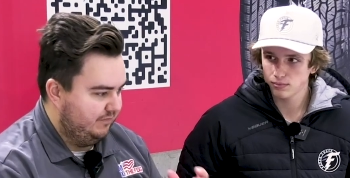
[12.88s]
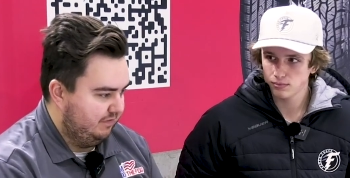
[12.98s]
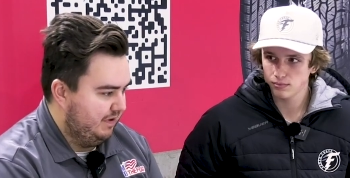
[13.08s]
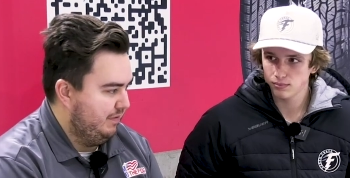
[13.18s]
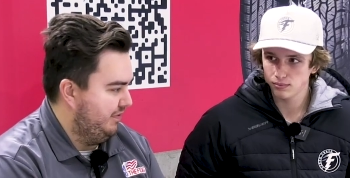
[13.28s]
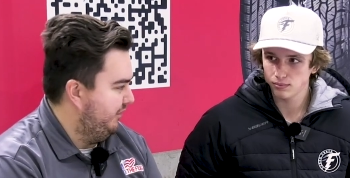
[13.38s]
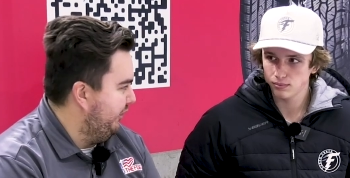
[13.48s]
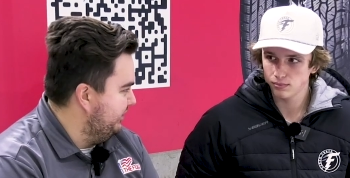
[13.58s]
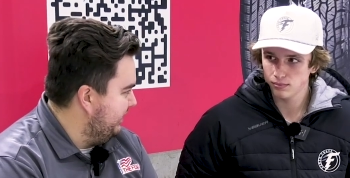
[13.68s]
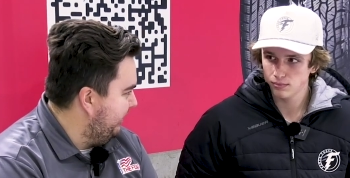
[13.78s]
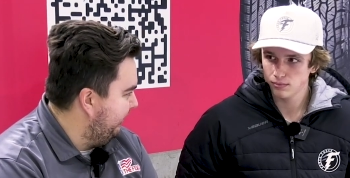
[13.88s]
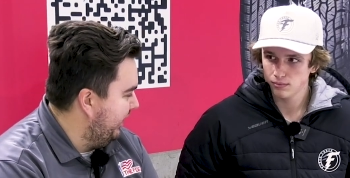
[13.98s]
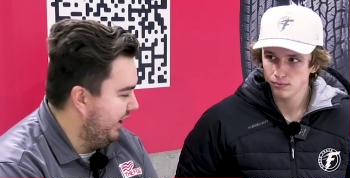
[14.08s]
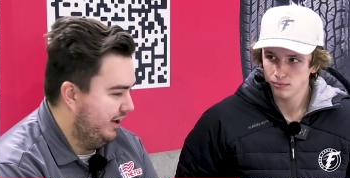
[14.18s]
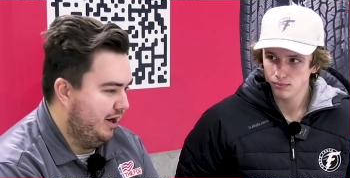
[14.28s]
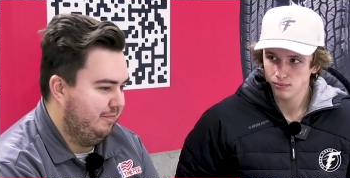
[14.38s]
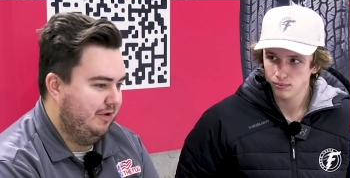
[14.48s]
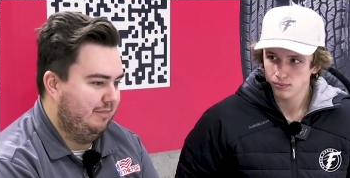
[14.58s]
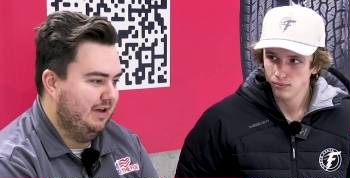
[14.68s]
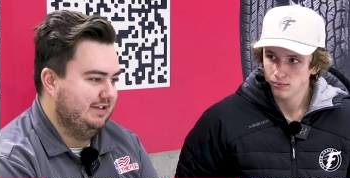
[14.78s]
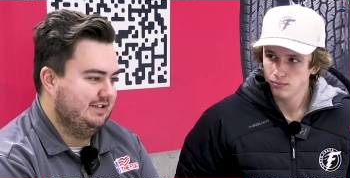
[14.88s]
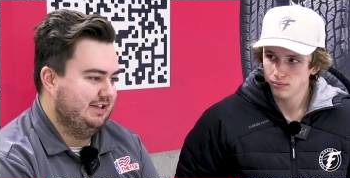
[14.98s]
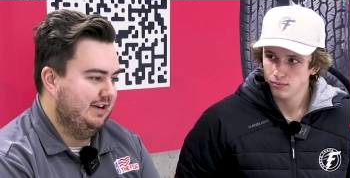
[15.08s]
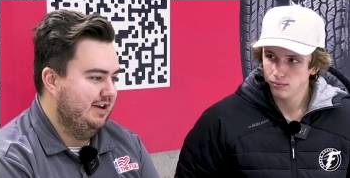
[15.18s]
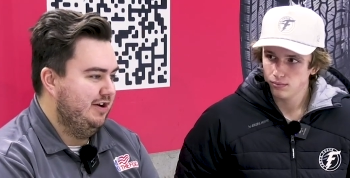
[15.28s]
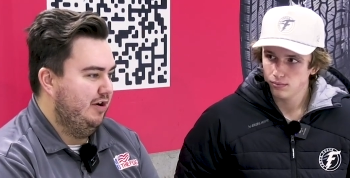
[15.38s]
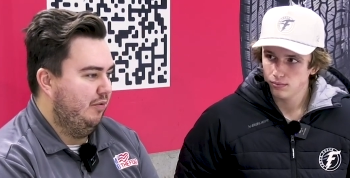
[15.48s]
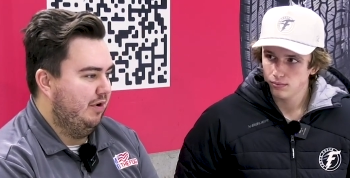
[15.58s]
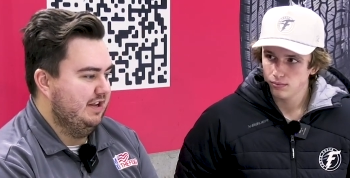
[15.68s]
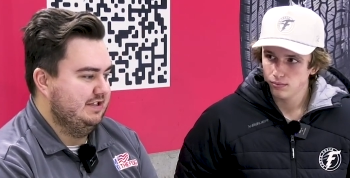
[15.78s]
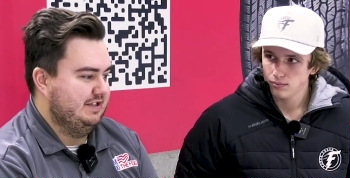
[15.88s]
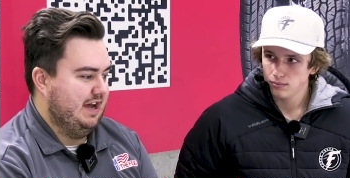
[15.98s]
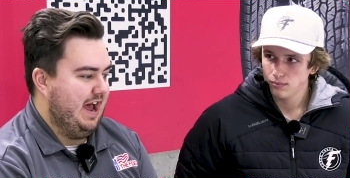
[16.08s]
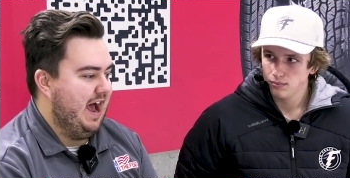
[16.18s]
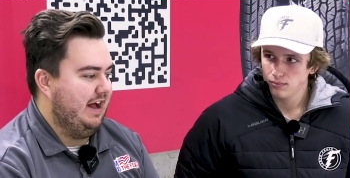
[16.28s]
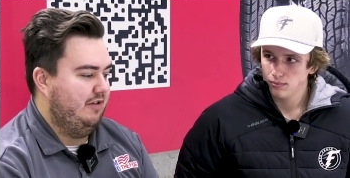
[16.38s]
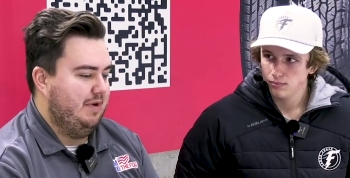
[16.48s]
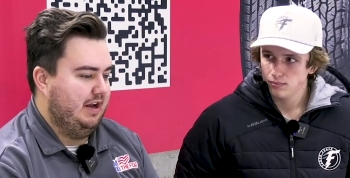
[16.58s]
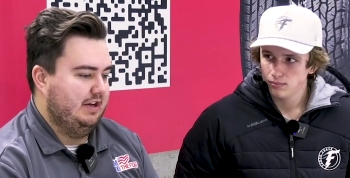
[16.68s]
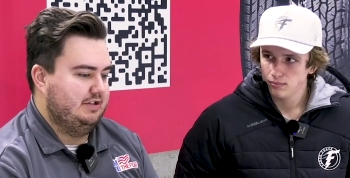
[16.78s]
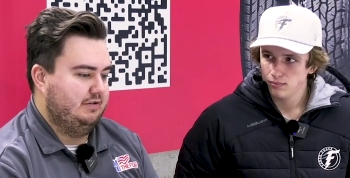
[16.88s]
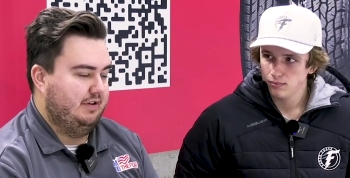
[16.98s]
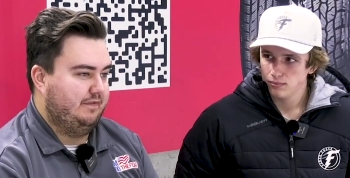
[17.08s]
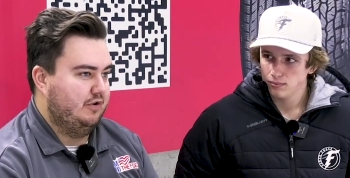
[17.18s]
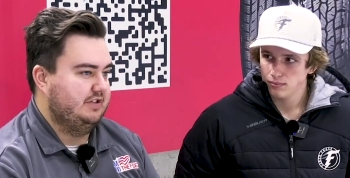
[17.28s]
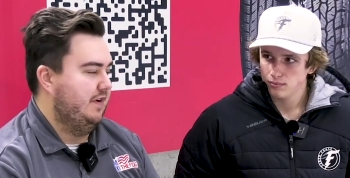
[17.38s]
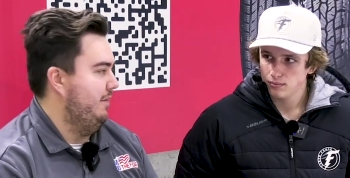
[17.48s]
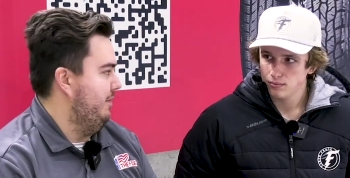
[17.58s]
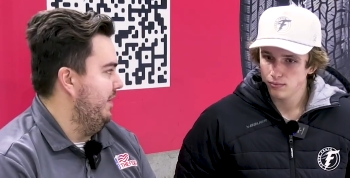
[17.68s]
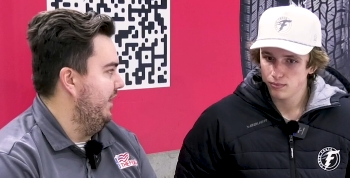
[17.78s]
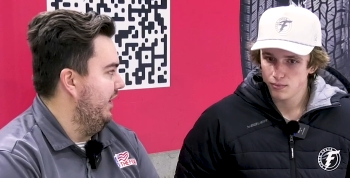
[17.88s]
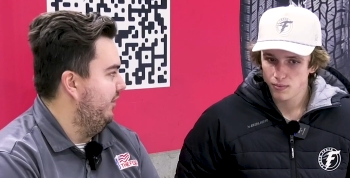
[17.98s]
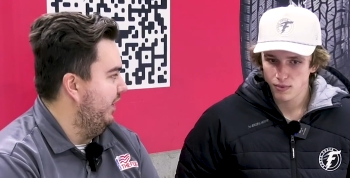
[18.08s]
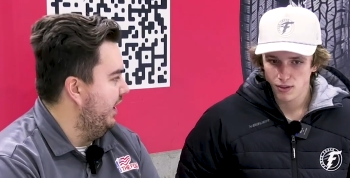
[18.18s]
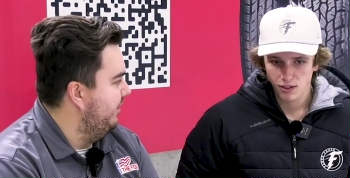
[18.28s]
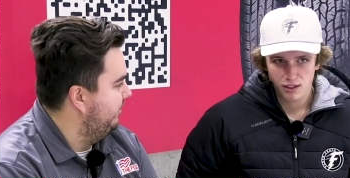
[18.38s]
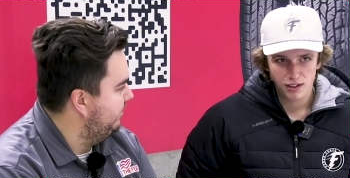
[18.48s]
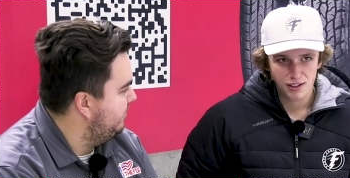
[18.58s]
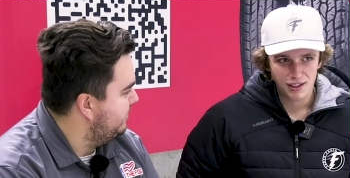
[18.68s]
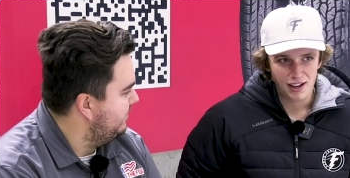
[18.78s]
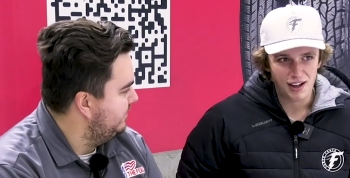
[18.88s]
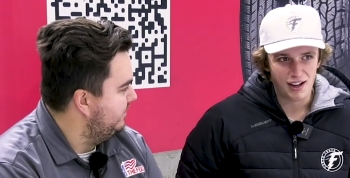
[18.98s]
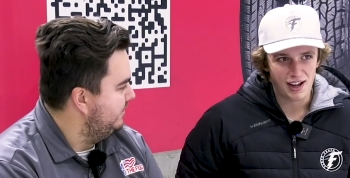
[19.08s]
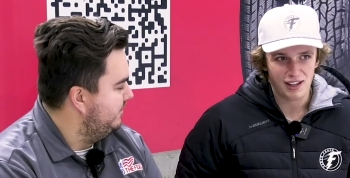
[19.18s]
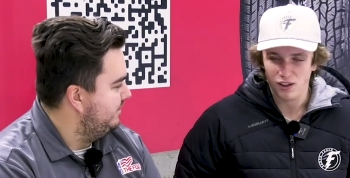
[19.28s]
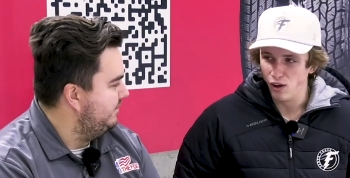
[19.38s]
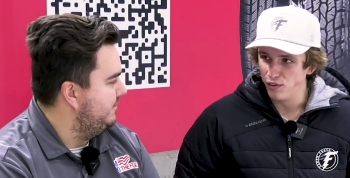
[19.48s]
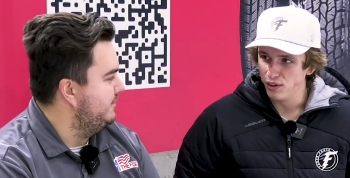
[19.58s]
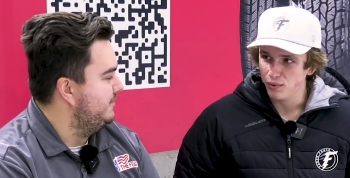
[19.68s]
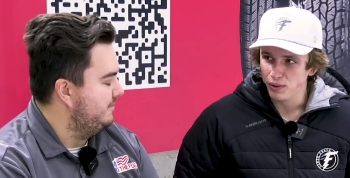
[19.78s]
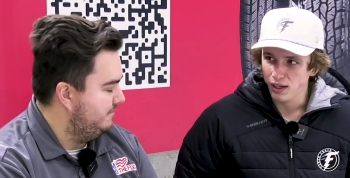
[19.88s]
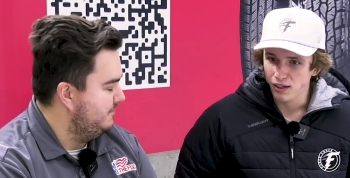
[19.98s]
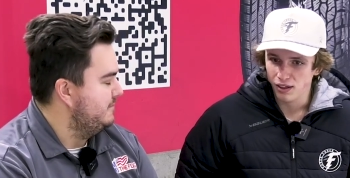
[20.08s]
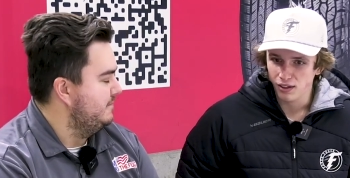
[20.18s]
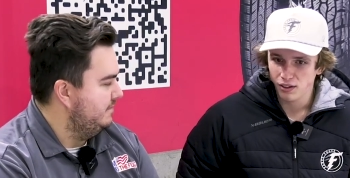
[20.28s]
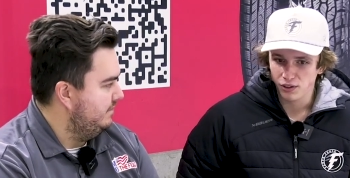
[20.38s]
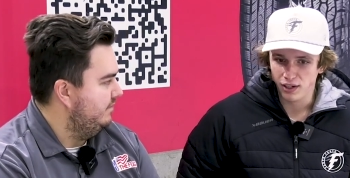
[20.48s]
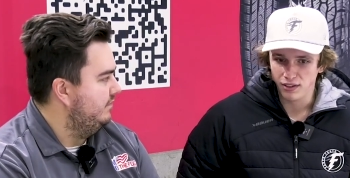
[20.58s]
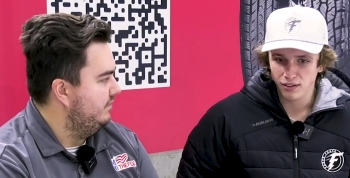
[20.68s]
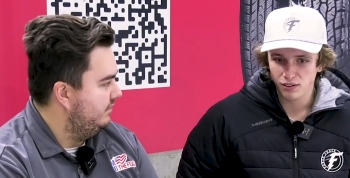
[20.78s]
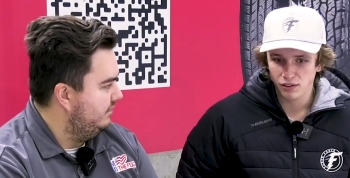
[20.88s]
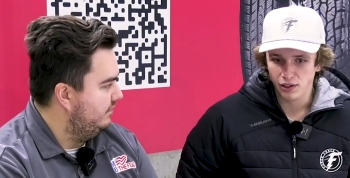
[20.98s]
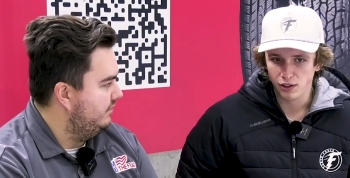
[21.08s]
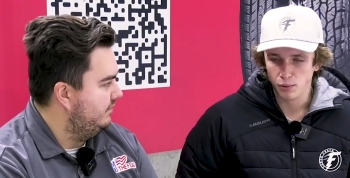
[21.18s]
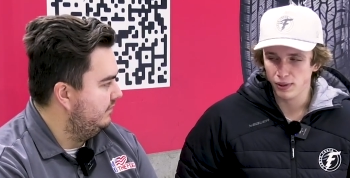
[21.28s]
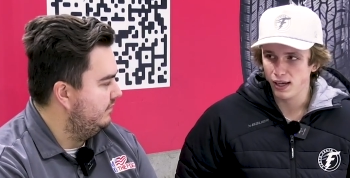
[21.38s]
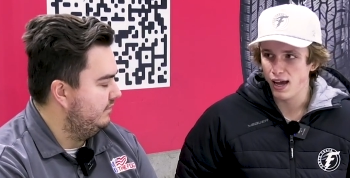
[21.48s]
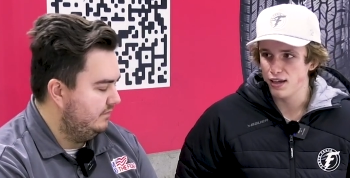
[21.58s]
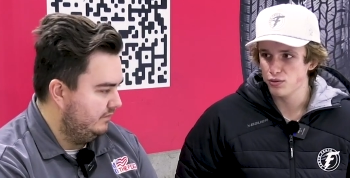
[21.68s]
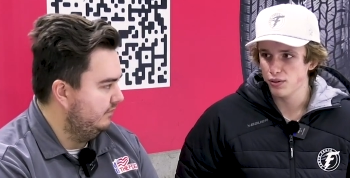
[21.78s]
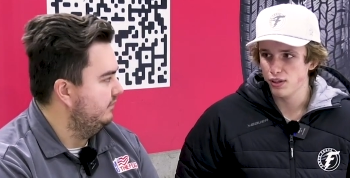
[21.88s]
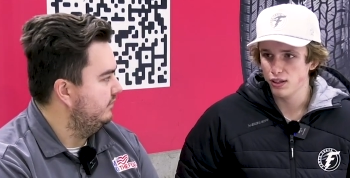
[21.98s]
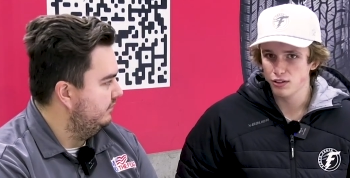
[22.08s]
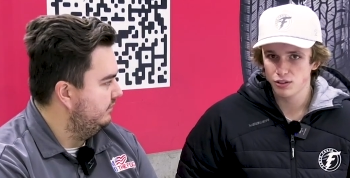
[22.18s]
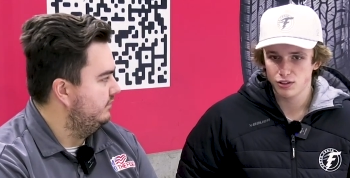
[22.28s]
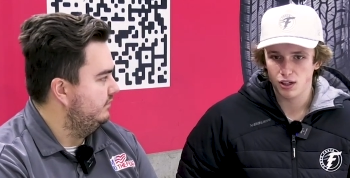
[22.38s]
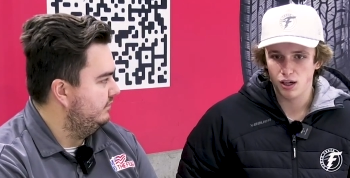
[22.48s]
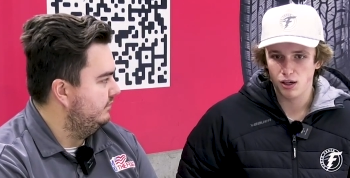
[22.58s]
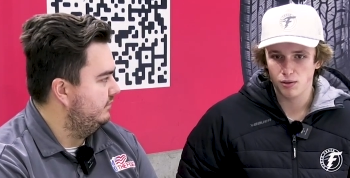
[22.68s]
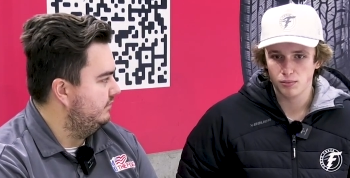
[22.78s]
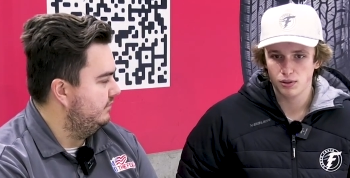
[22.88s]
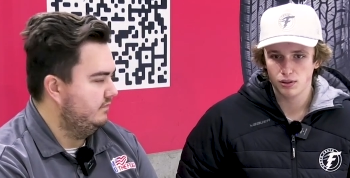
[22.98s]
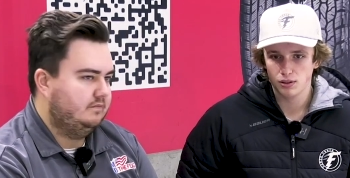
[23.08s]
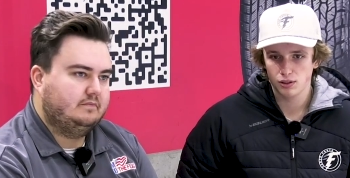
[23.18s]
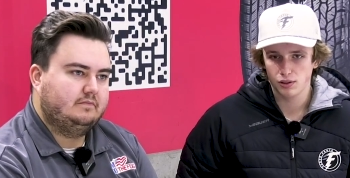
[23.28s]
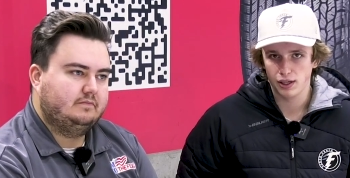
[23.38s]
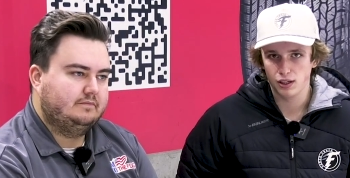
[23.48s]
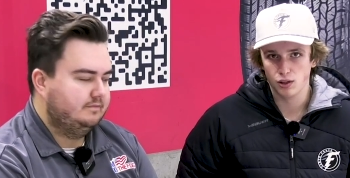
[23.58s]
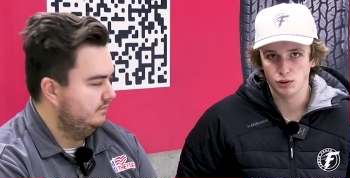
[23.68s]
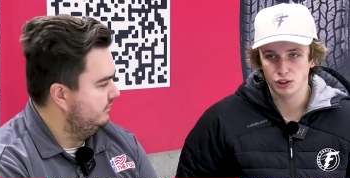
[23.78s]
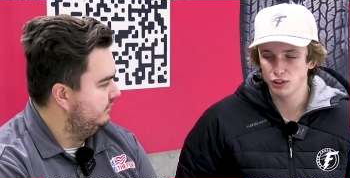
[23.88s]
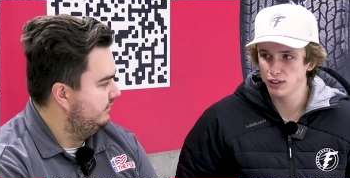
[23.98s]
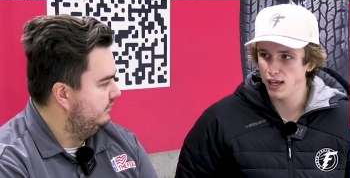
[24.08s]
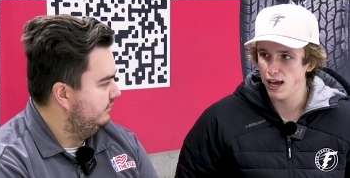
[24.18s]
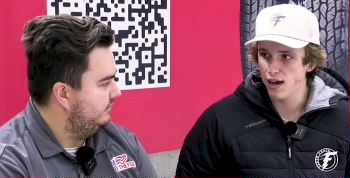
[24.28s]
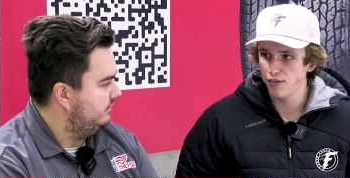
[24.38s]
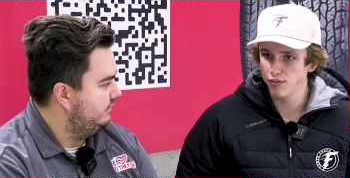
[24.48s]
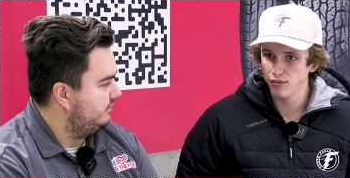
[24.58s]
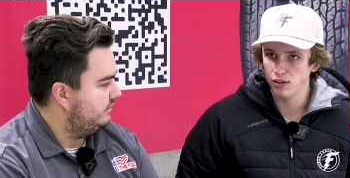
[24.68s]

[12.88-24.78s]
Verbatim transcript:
Speaker 1: you've been with the Force now for uh, a couple of months. Uh, what is uh, acclimating to the Force family been like for you?
Speaker 2: Uh, I love it. We got a great, great group of guys with us. Um, great coaching staff.